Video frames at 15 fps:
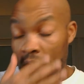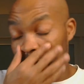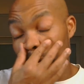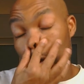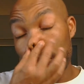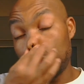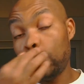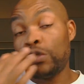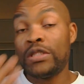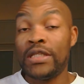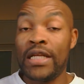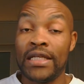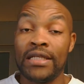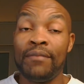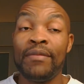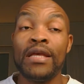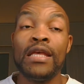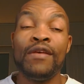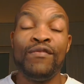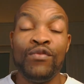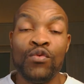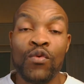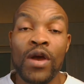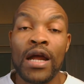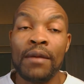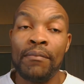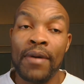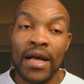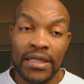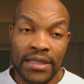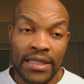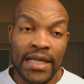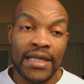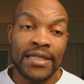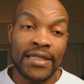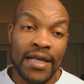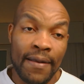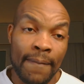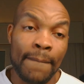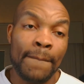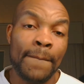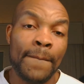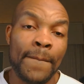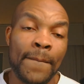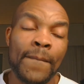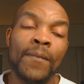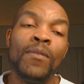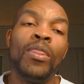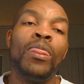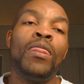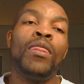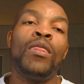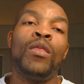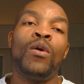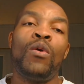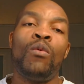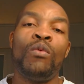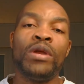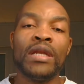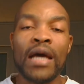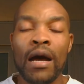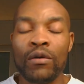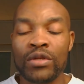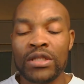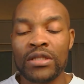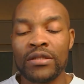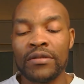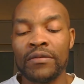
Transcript: I'm also hosting the exam, but if you can pass the exam without